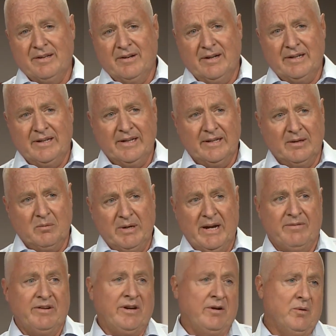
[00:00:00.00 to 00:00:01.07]
the idea that we
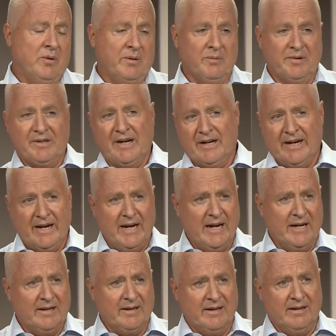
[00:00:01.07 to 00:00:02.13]
never knew when it was going to
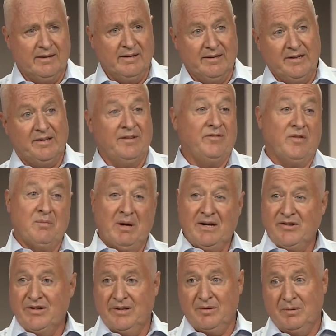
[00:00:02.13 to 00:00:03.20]
end, uh, the
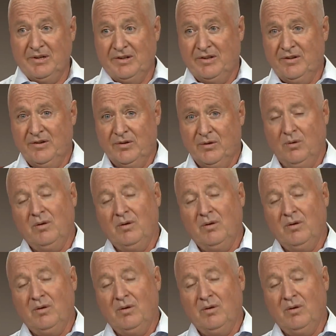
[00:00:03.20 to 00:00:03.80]
disinformation, as we just heard,